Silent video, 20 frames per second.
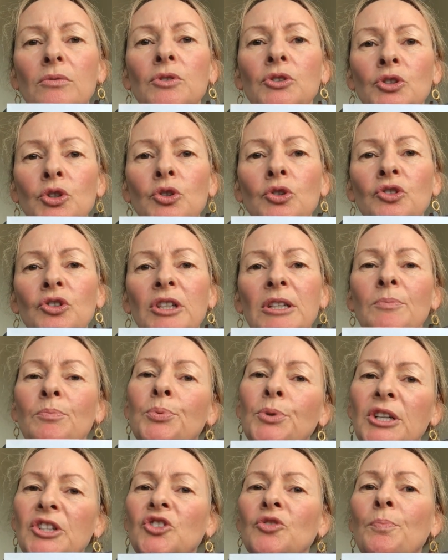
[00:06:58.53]
usually
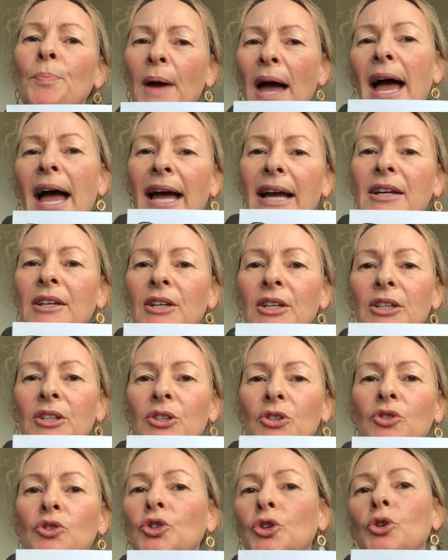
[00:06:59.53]
bridge back
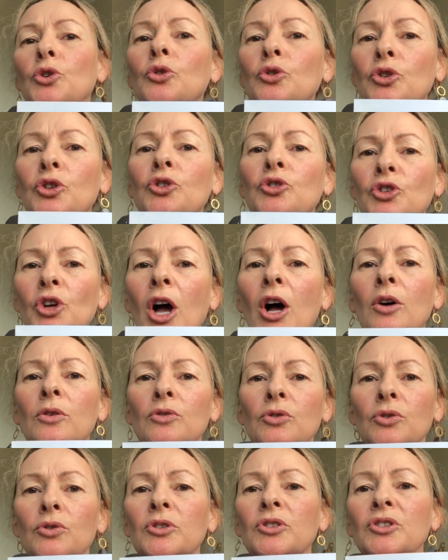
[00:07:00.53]
to
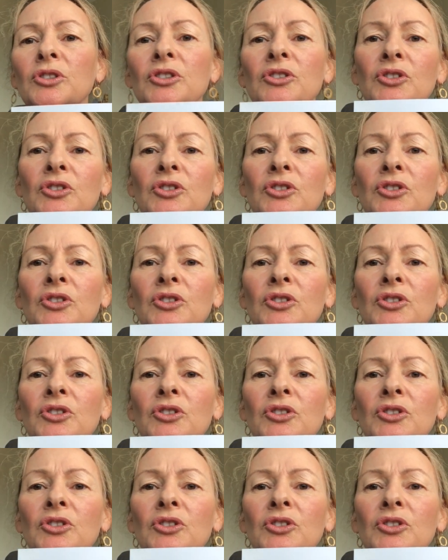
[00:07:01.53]
childhood